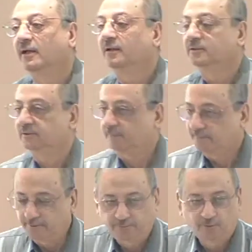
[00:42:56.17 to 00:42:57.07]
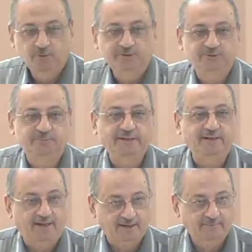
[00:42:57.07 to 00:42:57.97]
the people who speak
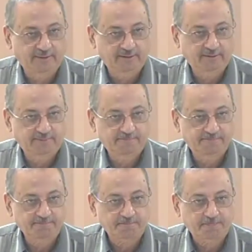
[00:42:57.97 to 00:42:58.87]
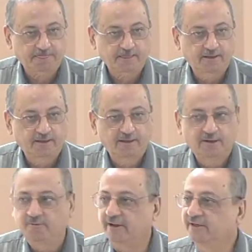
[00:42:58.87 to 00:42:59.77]
Arabic,
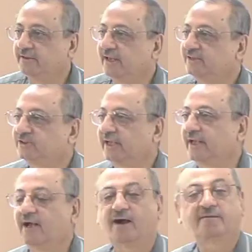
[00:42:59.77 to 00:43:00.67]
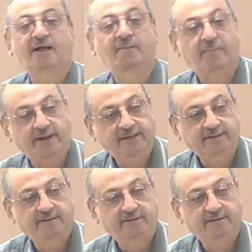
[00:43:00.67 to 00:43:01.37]
when they say Hada Bayt,